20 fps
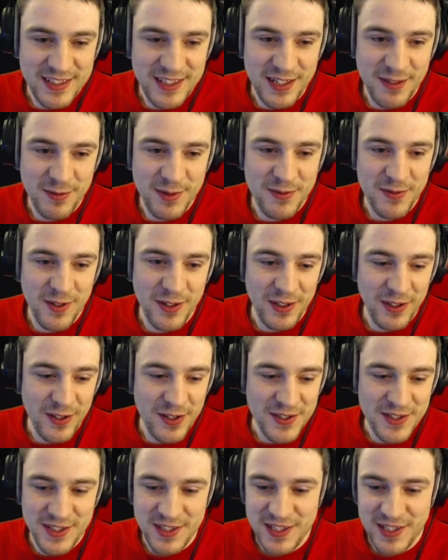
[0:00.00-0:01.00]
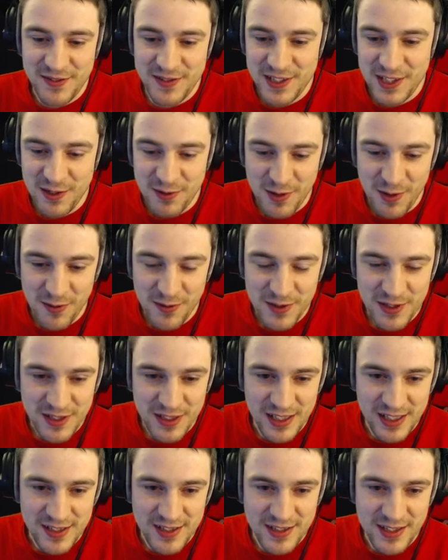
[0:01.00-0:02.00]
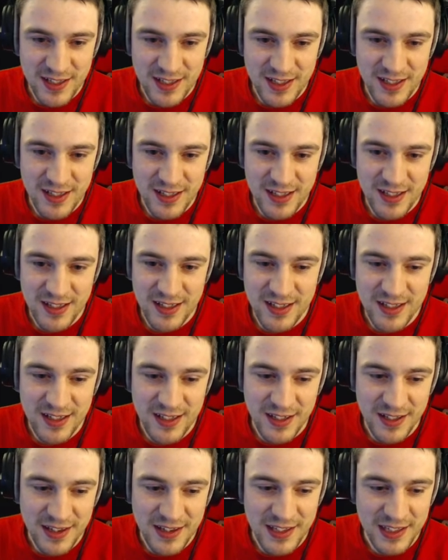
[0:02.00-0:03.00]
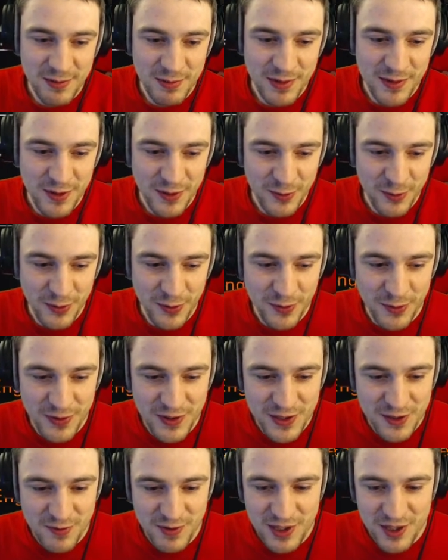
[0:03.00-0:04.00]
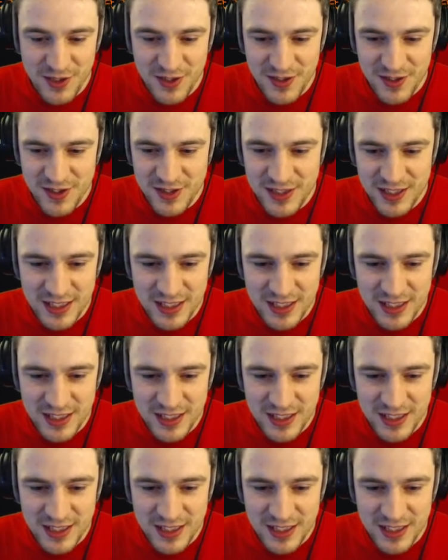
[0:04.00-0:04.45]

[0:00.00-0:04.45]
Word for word: we've got lots of stuff to go over, so let's... I think we've gone all through the screenshots.